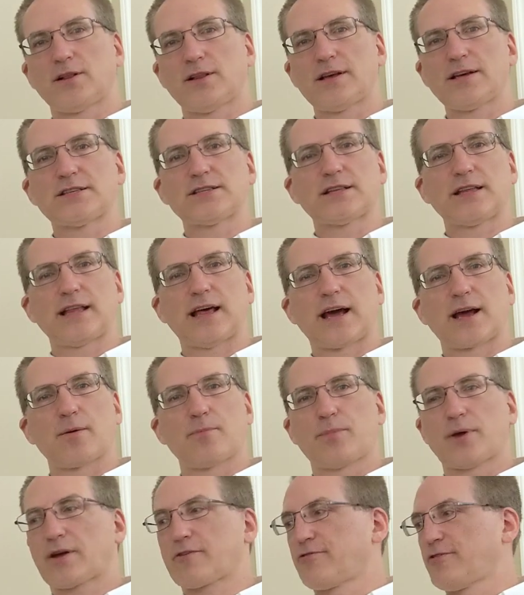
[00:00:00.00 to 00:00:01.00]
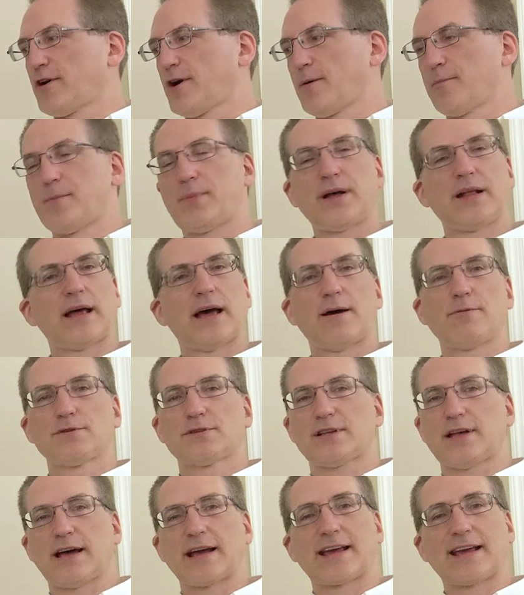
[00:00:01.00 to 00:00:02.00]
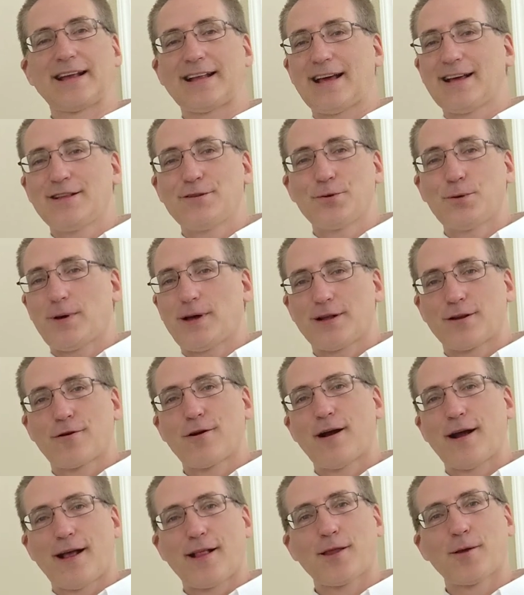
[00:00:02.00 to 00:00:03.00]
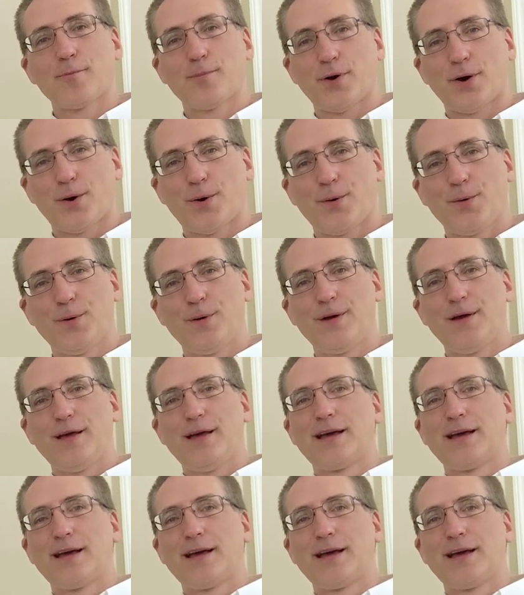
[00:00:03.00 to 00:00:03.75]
list that i could pick from but i was like can i do edgar allan poe